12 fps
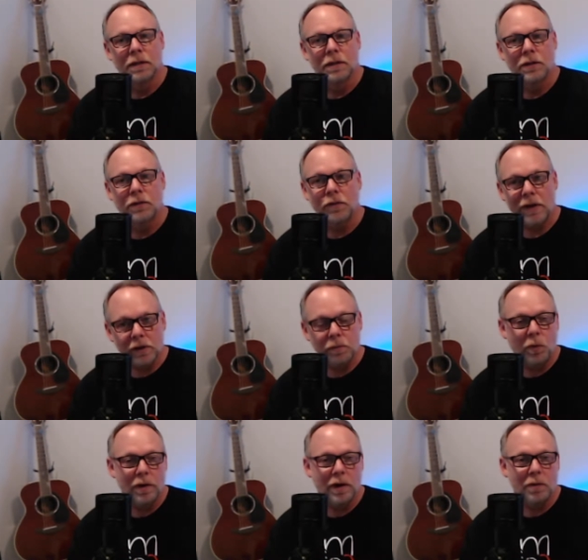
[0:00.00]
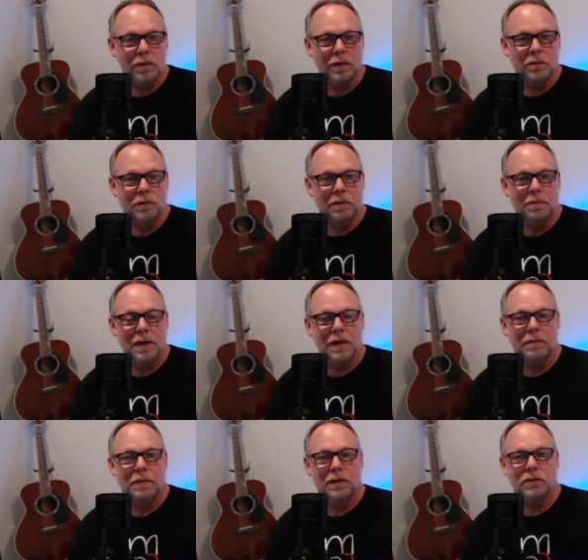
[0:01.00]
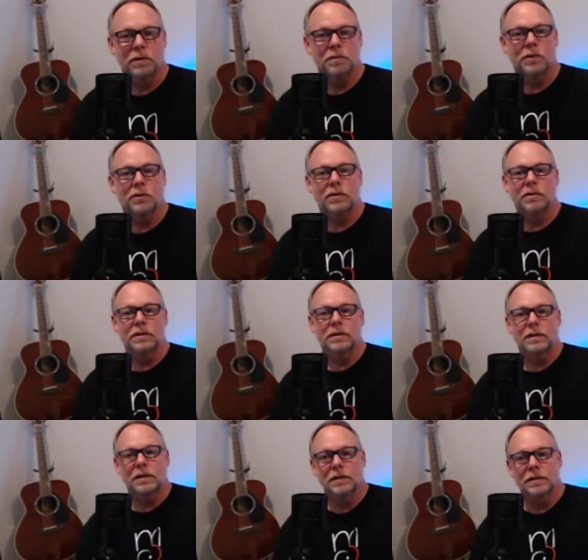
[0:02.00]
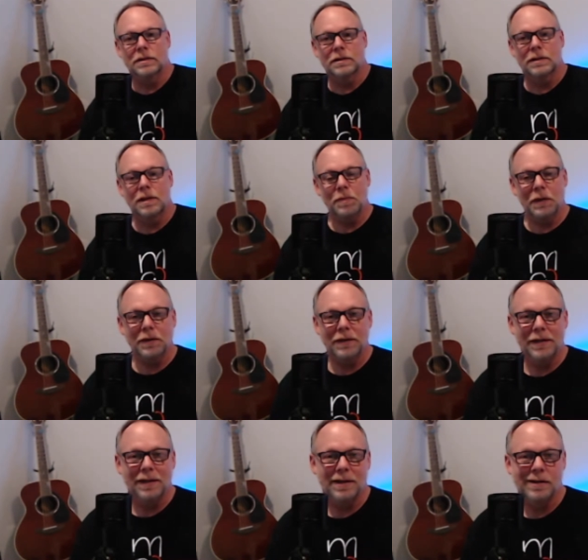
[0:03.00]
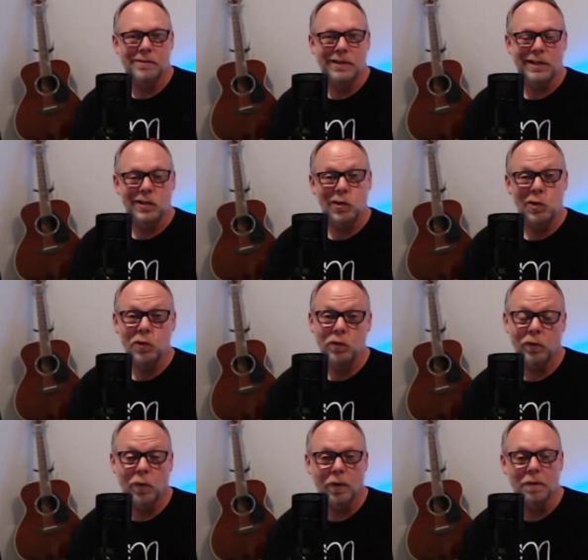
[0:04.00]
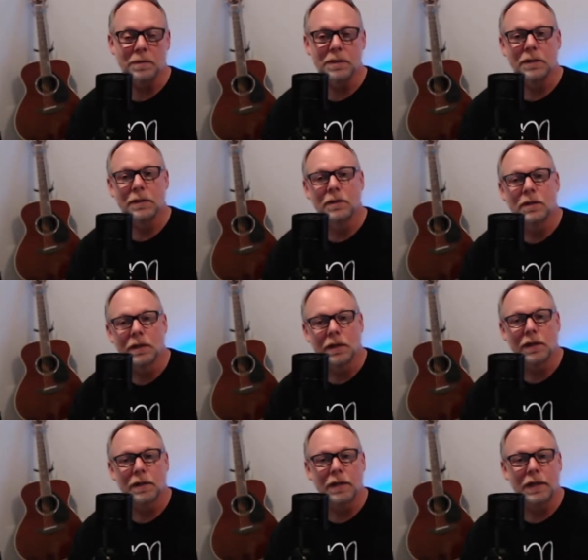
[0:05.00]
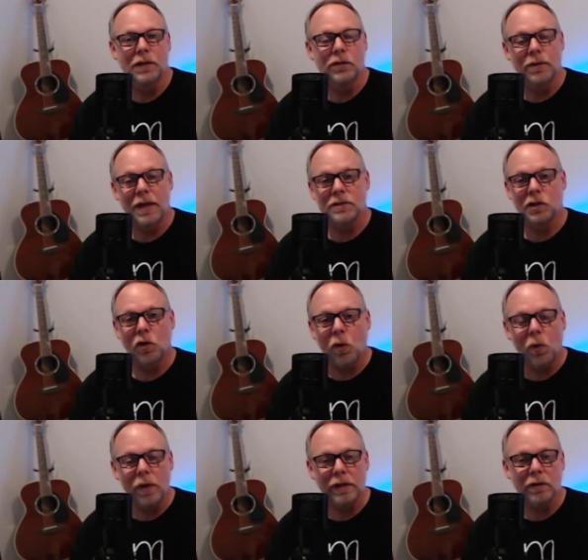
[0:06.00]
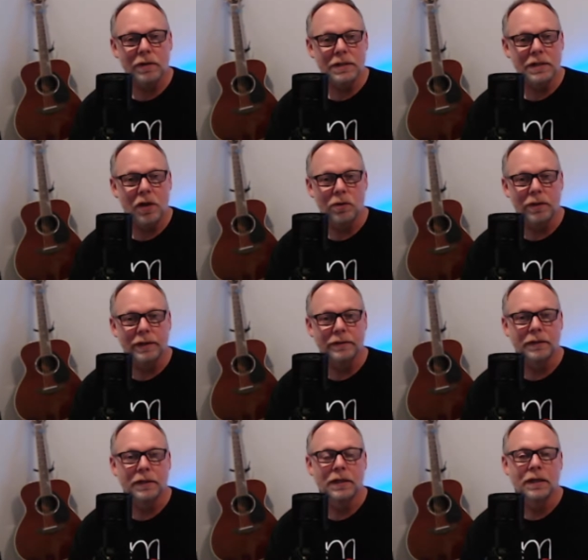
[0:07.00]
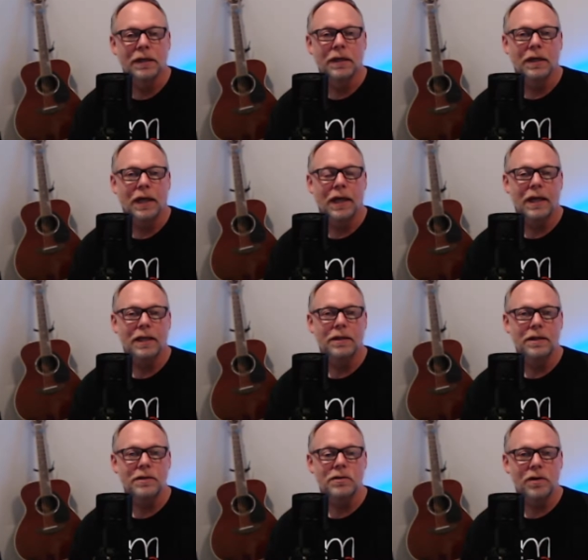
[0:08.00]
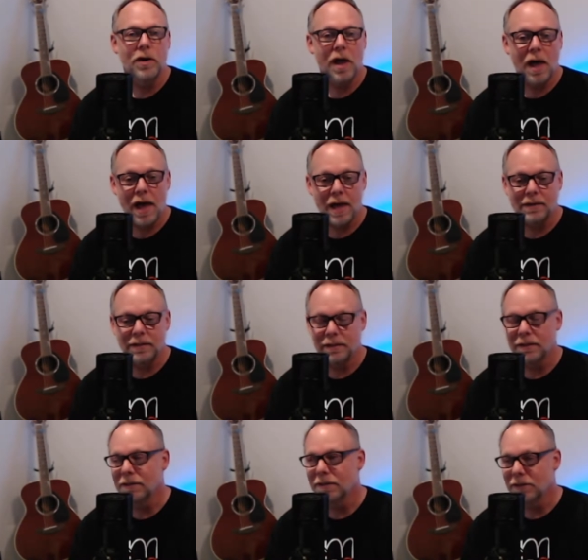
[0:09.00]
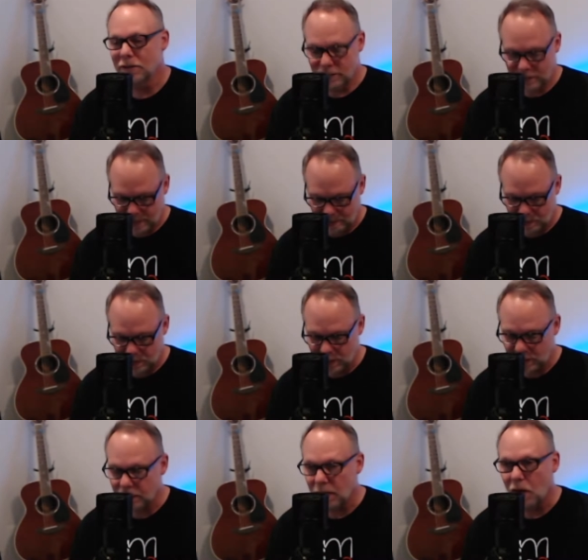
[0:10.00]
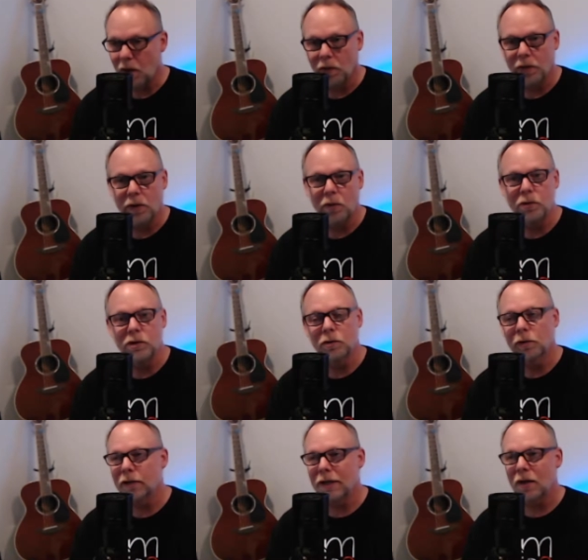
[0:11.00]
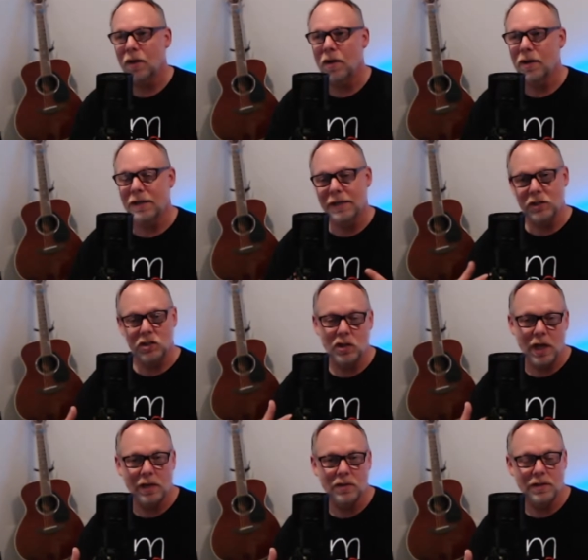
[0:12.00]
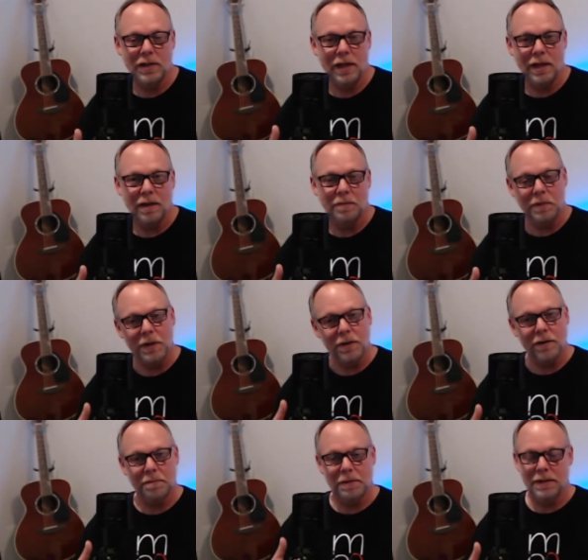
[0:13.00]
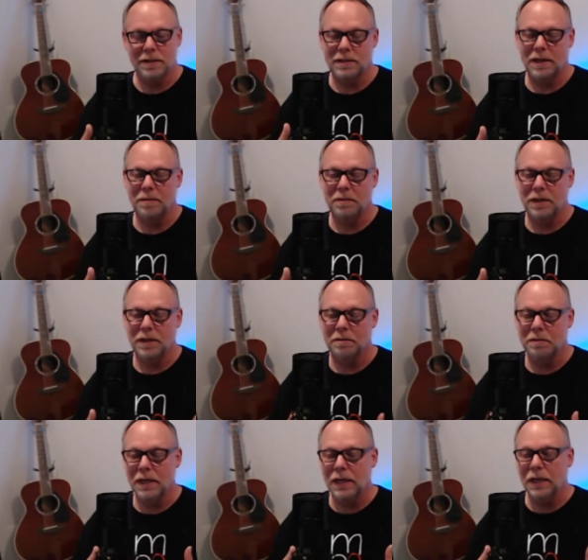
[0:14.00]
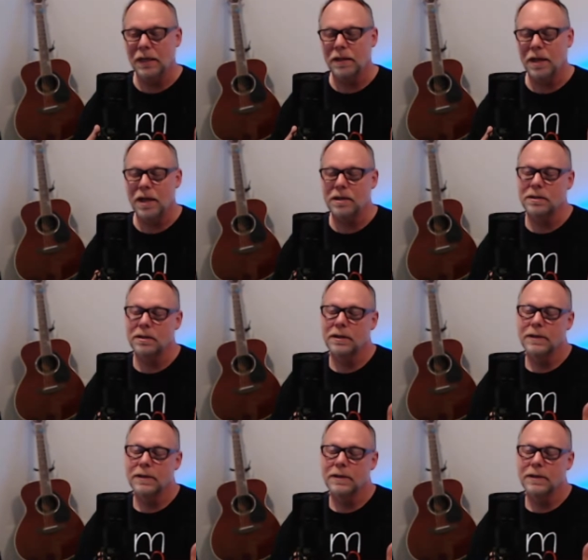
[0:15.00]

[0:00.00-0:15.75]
The final point I really want to make about cryptocurrency is typically it comes in two forms, either as a coin or a token. And these are not the same thing, although when you look on an exchange, they appear to be the same thing, meaning that